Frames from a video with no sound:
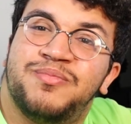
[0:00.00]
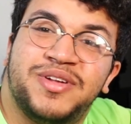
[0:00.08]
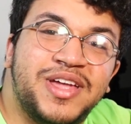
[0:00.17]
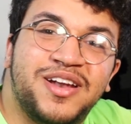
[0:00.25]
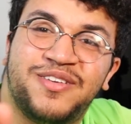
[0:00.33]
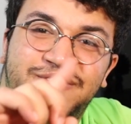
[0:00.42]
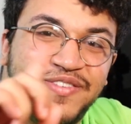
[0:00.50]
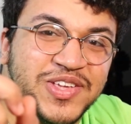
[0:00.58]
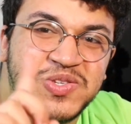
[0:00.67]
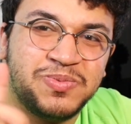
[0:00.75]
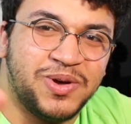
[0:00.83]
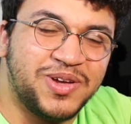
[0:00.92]
But not on
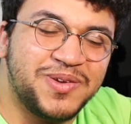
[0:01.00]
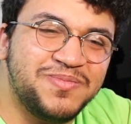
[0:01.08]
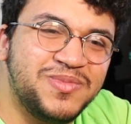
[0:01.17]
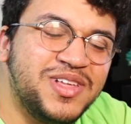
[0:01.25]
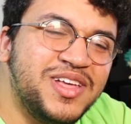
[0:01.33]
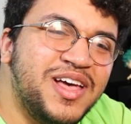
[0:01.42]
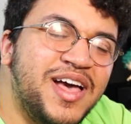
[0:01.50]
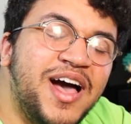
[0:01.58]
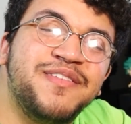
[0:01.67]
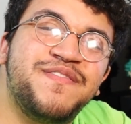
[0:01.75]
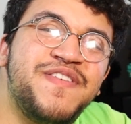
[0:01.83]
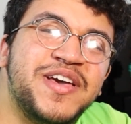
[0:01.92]
Facebook.
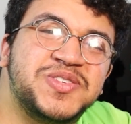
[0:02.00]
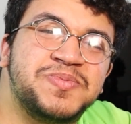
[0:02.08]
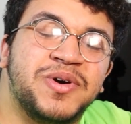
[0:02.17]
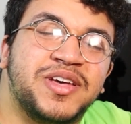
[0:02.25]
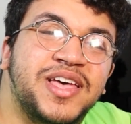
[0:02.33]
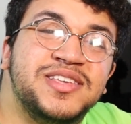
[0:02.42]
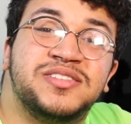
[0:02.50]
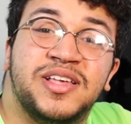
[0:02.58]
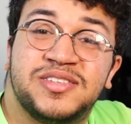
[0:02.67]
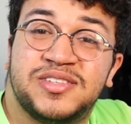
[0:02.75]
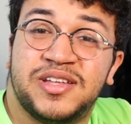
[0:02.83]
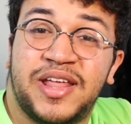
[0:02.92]
On Facebook, he's
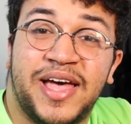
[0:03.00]
listed